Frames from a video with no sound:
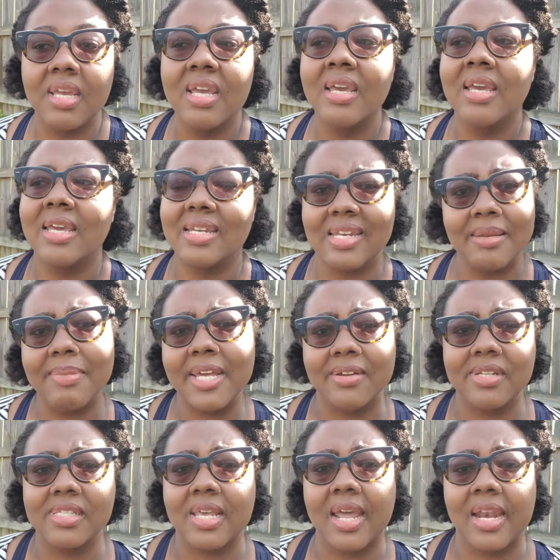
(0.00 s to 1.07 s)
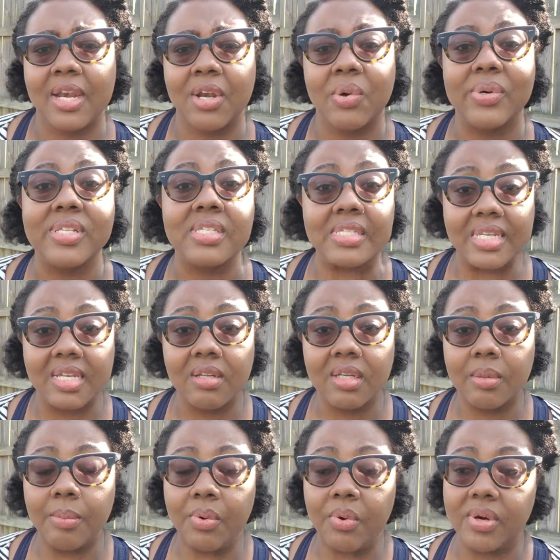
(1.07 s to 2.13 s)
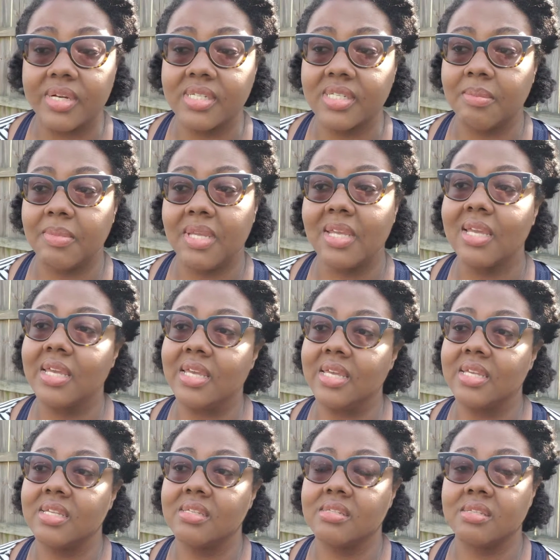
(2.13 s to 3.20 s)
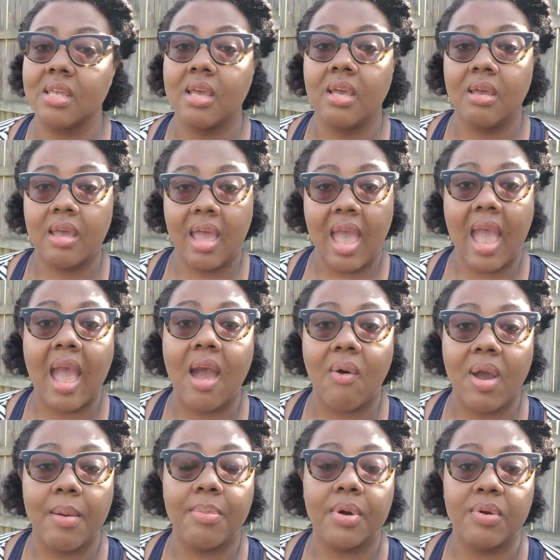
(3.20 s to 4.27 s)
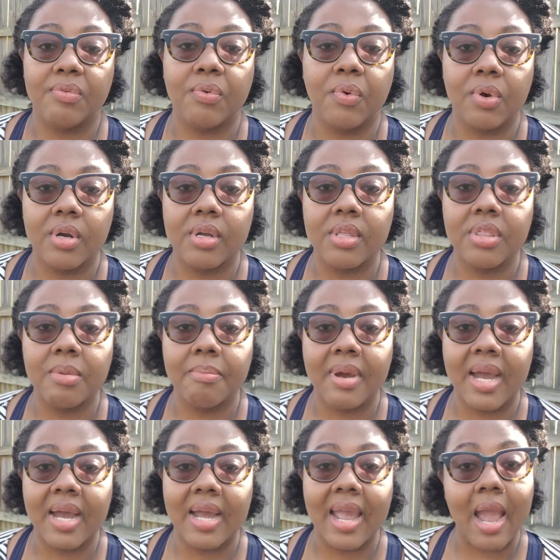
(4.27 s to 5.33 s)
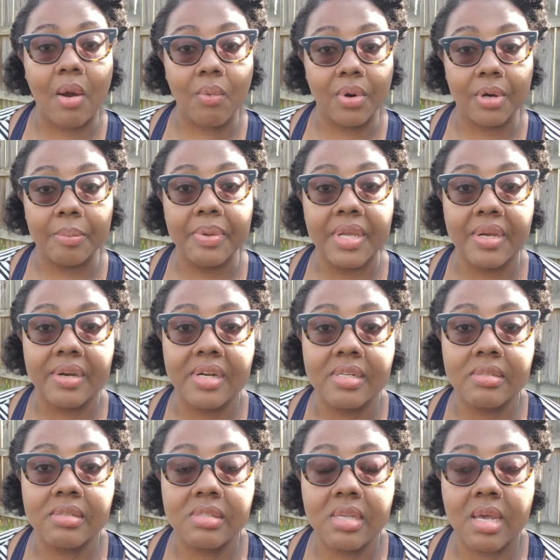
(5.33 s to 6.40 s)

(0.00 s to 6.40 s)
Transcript: and deep down inside I know it's still important to me, is how I put forth my outward appearance.